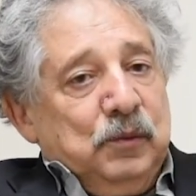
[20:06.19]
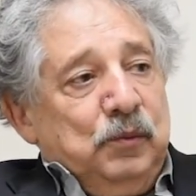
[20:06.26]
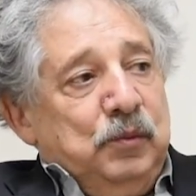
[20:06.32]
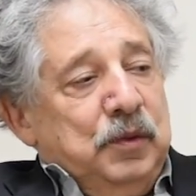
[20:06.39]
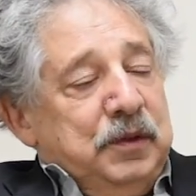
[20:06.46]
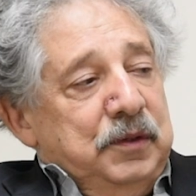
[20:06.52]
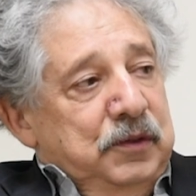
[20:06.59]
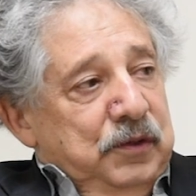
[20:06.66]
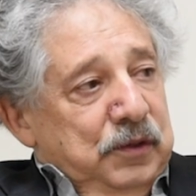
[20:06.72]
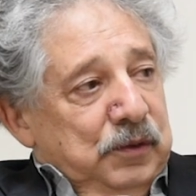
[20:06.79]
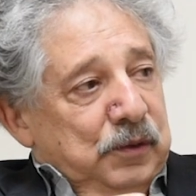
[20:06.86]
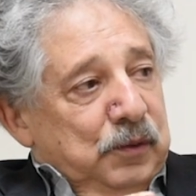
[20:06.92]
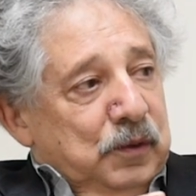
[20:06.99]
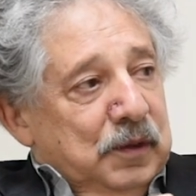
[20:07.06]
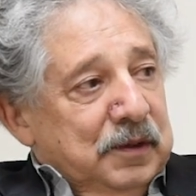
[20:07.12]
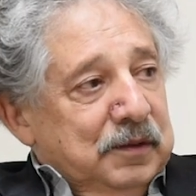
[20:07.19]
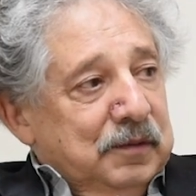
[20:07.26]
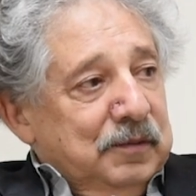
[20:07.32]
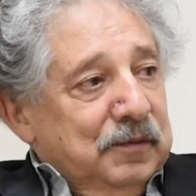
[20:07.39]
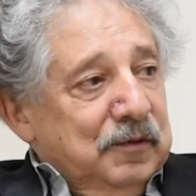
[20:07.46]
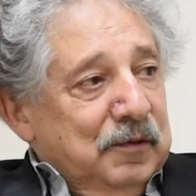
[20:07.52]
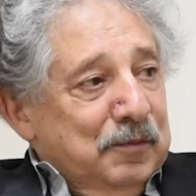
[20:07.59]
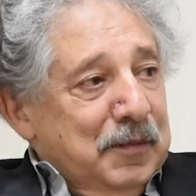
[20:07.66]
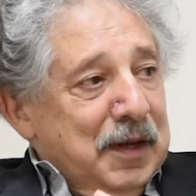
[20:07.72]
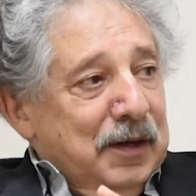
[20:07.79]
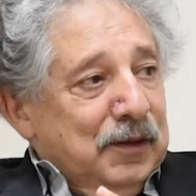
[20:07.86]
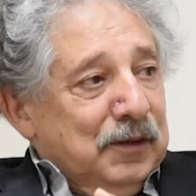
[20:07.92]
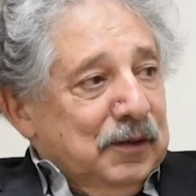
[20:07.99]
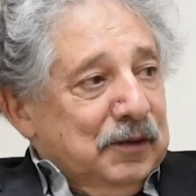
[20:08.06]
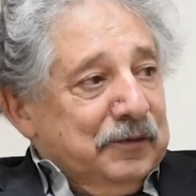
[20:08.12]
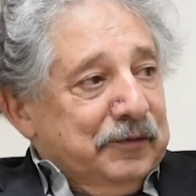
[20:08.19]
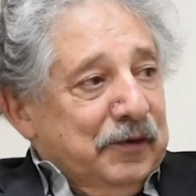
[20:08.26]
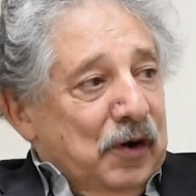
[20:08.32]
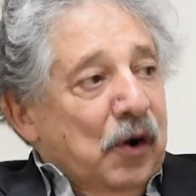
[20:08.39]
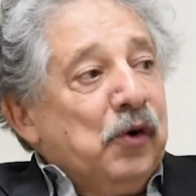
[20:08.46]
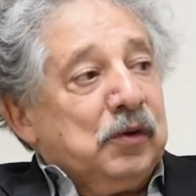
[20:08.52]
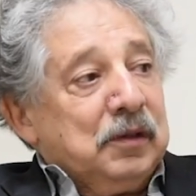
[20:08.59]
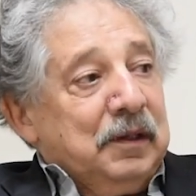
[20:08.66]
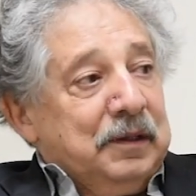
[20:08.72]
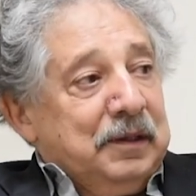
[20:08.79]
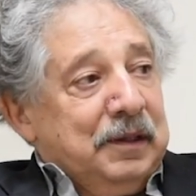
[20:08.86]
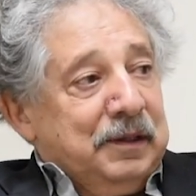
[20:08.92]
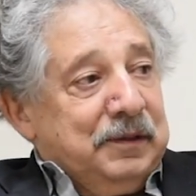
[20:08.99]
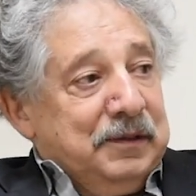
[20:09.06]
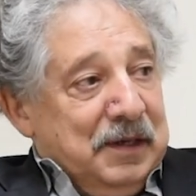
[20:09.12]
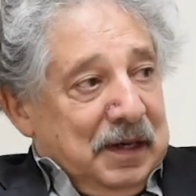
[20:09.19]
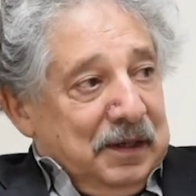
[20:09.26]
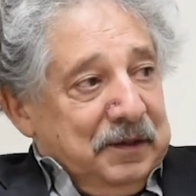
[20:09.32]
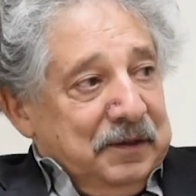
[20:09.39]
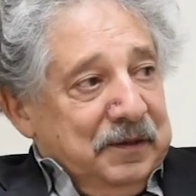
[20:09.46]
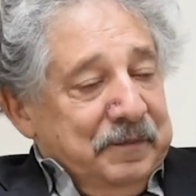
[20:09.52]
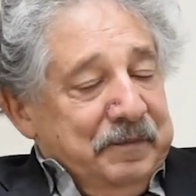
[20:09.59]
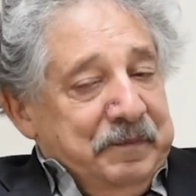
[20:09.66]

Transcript: would do what the mayor of Oakland had done.